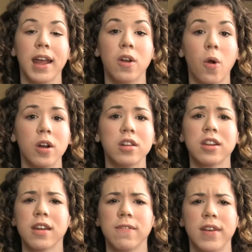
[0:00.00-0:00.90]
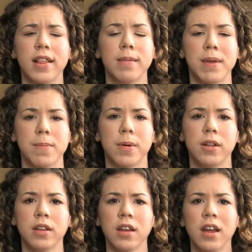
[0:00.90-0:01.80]
In order to convince
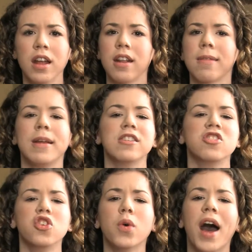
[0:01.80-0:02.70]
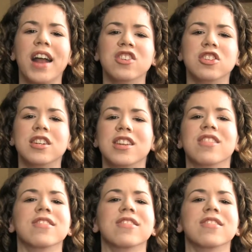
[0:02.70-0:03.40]
people to spend 200 to